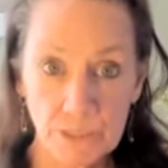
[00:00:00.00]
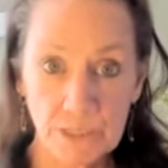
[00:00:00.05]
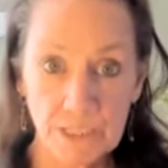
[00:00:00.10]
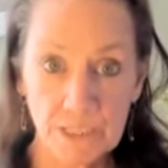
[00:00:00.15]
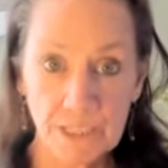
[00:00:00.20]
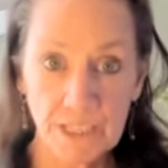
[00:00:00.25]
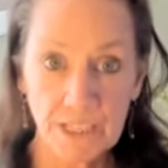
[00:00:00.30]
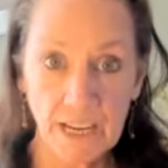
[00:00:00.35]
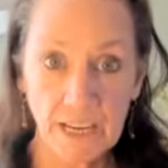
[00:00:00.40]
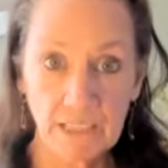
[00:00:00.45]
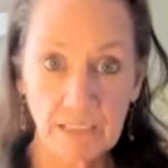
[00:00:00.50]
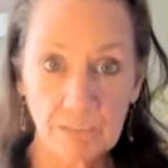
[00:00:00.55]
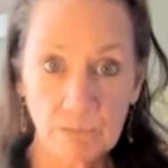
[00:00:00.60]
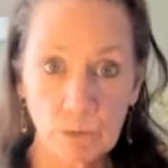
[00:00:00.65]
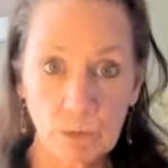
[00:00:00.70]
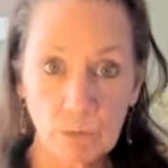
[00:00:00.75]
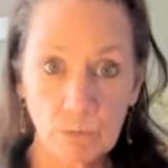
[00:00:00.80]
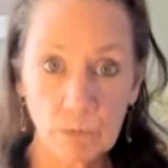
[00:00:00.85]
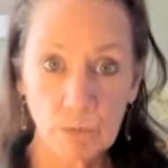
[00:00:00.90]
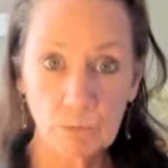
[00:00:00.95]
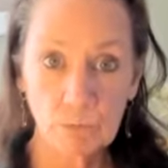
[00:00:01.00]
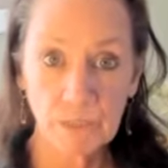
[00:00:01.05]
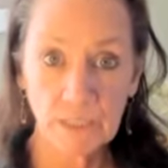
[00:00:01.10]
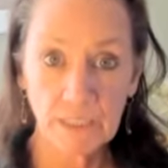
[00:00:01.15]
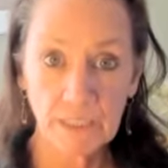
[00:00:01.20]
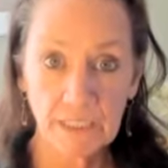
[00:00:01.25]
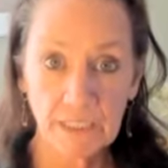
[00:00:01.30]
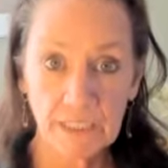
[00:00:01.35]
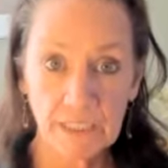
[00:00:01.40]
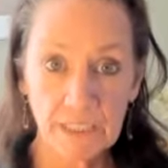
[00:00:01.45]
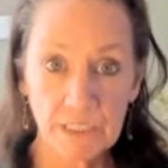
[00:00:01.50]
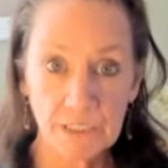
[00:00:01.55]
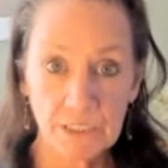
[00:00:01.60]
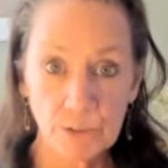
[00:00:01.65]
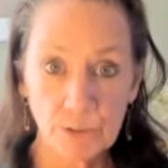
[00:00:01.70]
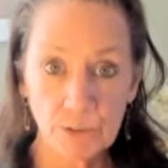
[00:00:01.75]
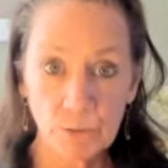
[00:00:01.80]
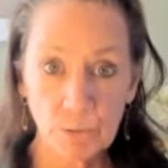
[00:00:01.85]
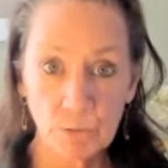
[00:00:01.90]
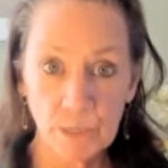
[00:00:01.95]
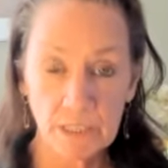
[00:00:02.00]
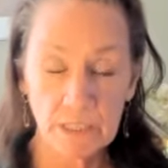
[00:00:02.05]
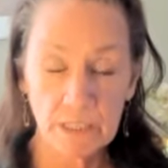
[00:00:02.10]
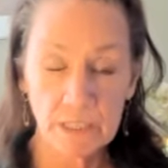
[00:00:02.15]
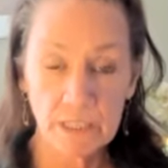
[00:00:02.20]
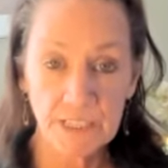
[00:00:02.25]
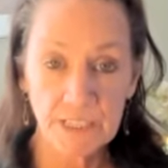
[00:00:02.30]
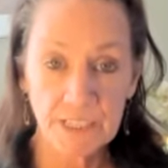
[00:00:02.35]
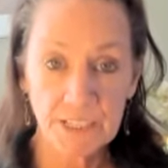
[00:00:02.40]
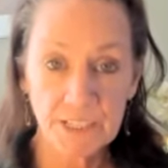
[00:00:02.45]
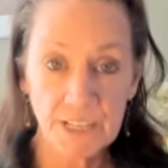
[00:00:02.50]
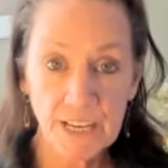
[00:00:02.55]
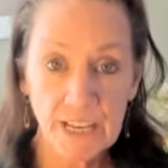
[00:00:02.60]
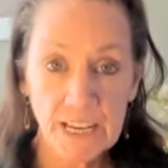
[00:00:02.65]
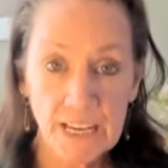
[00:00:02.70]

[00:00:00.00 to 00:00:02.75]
That's kind of what we're bringing into awareness.